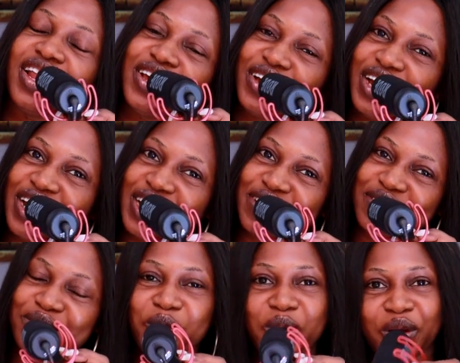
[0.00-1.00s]
Hello
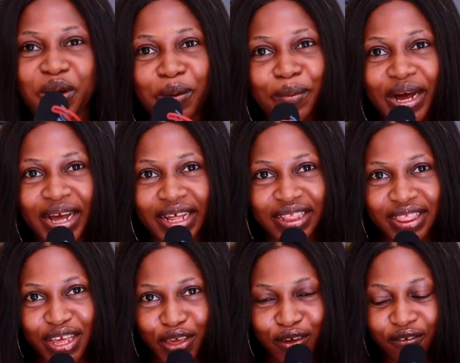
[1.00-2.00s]
guys, welcome back and
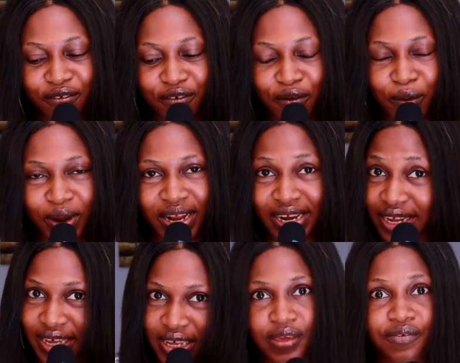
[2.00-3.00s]
thank you for
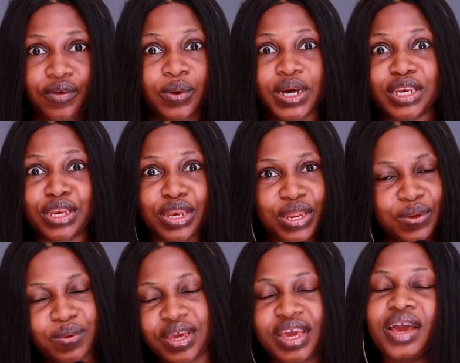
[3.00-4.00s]
clicking. If you are
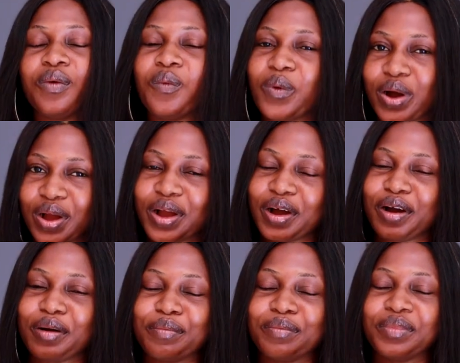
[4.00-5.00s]
new here,
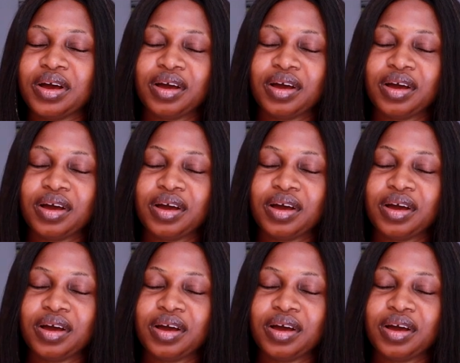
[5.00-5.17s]
welcome.